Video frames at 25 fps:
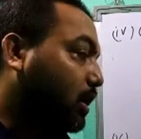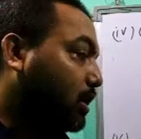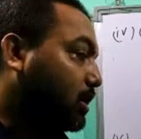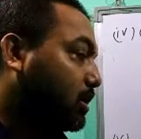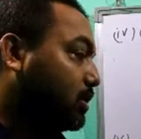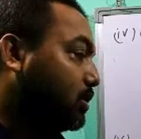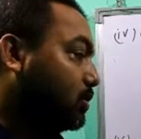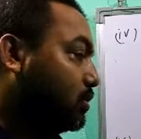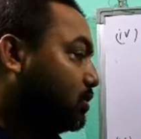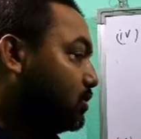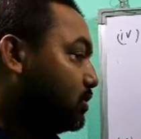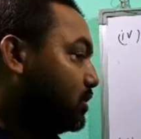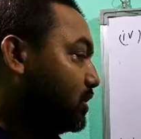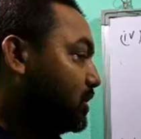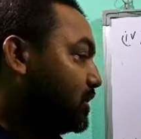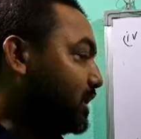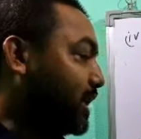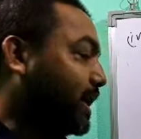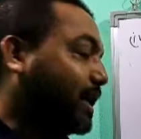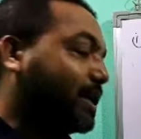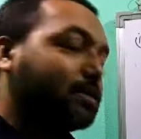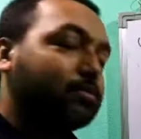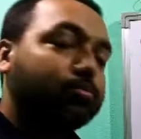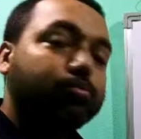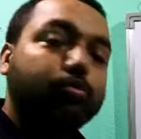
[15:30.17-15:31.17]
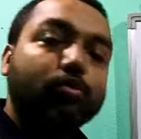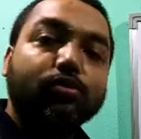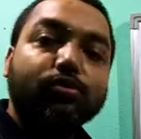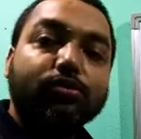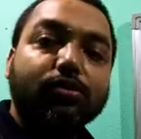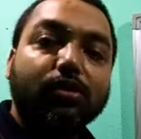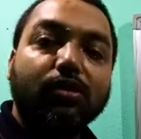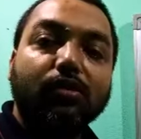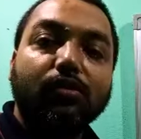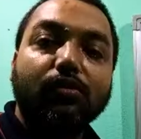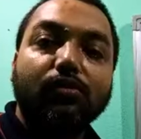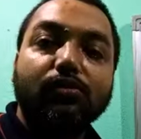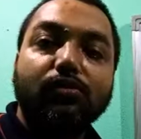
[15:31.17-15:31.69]
Due to this
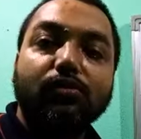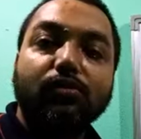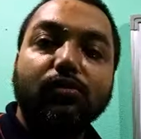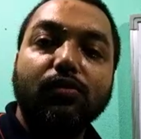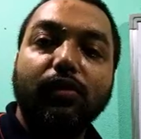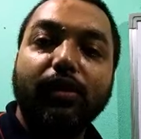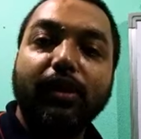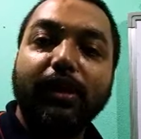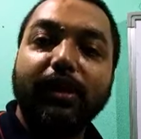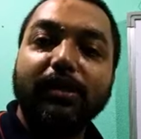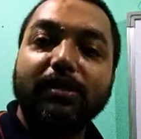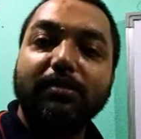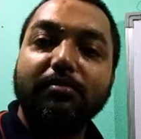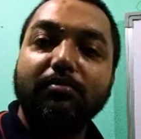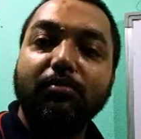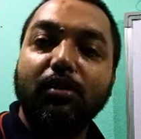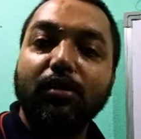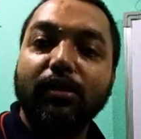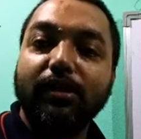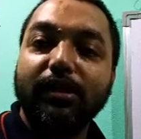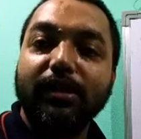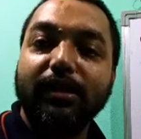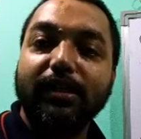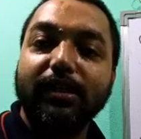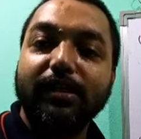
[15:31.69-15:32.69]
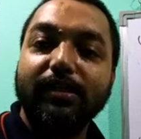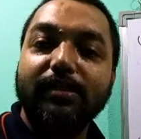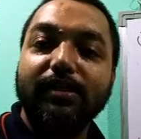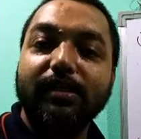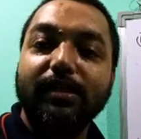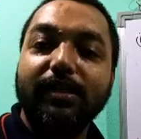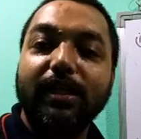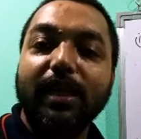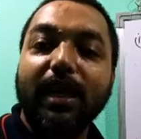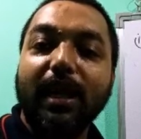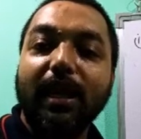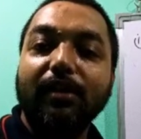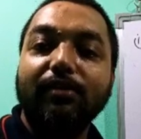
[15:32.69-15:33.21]
explosion also, a small
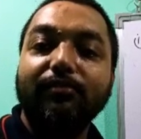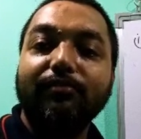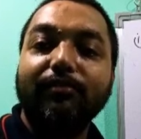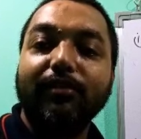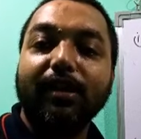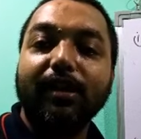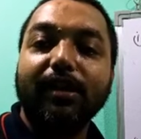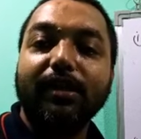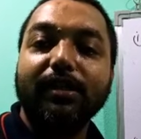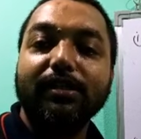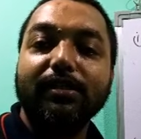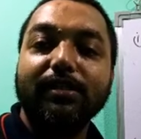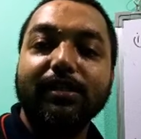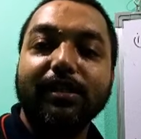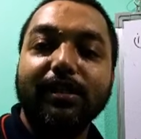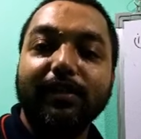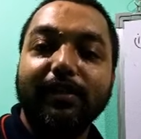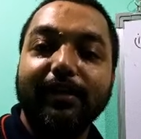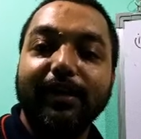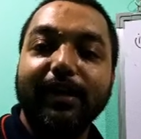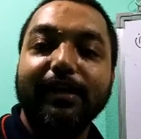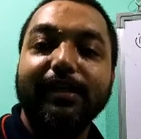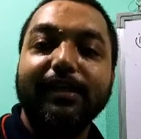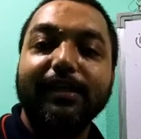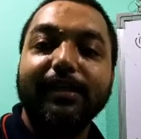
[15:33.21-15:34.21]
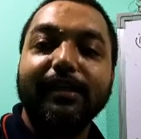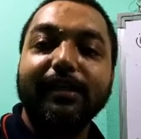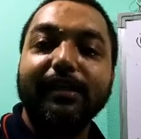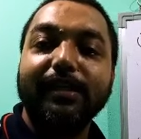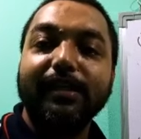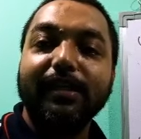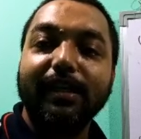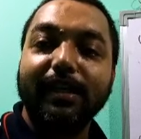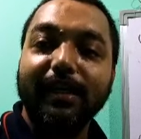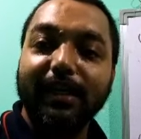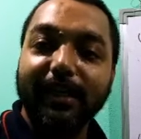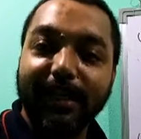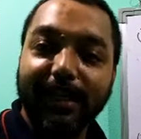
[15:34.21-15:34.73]
intensity earthquake is created in
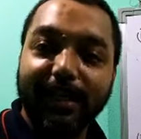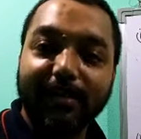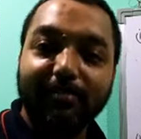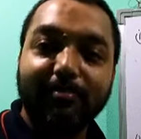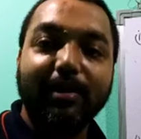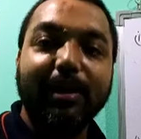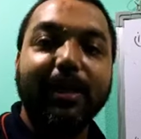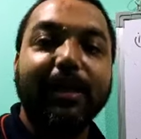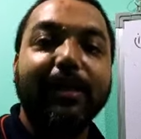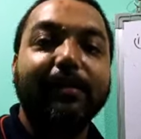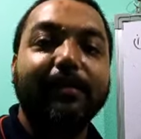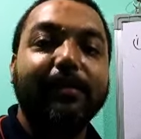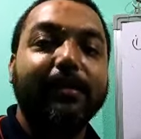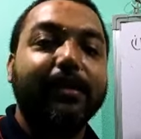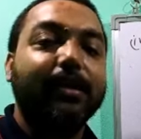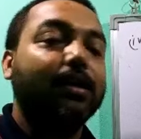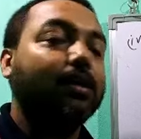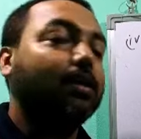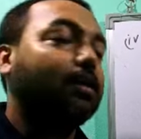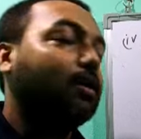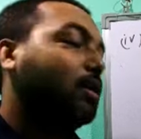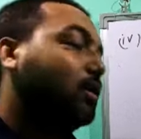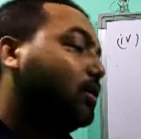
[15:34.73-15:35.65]
the nearby area.